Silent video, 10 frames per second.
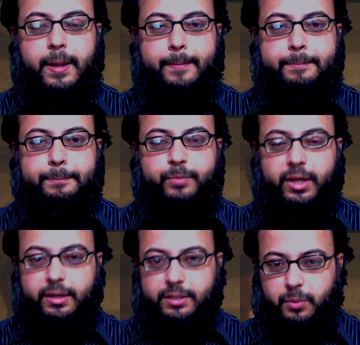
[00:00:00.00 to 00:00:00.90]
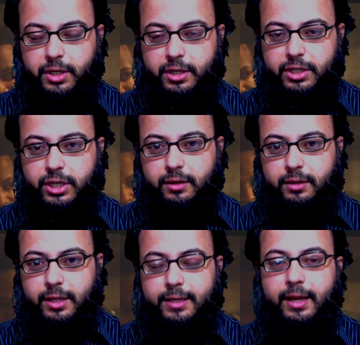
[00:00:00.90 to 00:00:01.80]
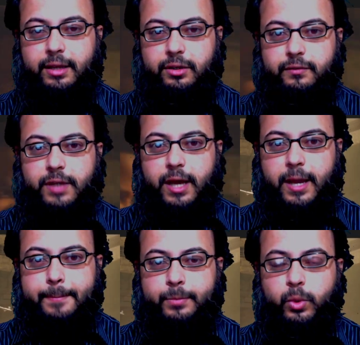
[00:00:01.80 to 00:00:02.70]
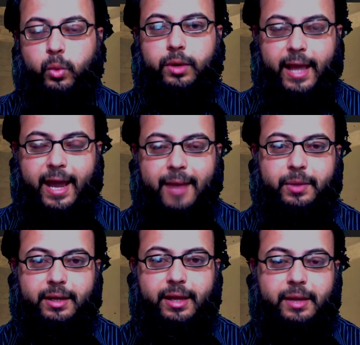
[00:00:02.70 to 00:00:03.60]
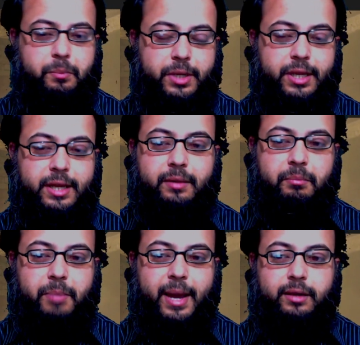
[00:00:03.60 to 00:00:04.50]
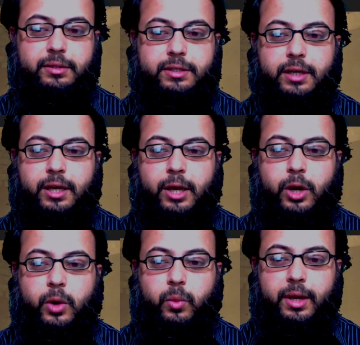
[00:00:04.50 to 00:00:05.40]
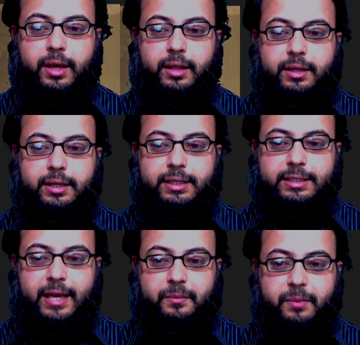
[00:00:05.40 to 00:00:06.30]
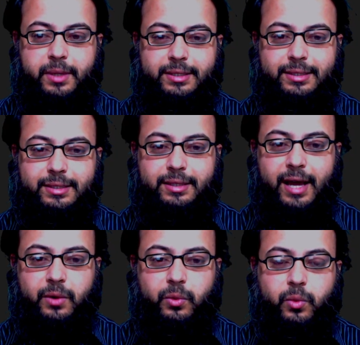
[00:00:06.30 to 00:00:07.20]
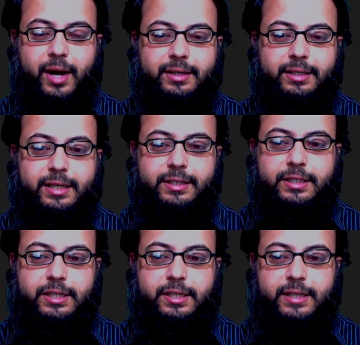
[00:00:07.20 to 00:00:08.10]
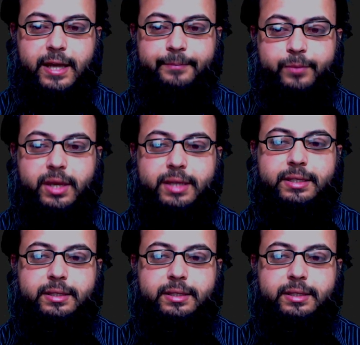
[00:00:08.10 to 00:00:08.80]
there is a prediction that end of time will happen and big battles will take place. Now what did she say? He's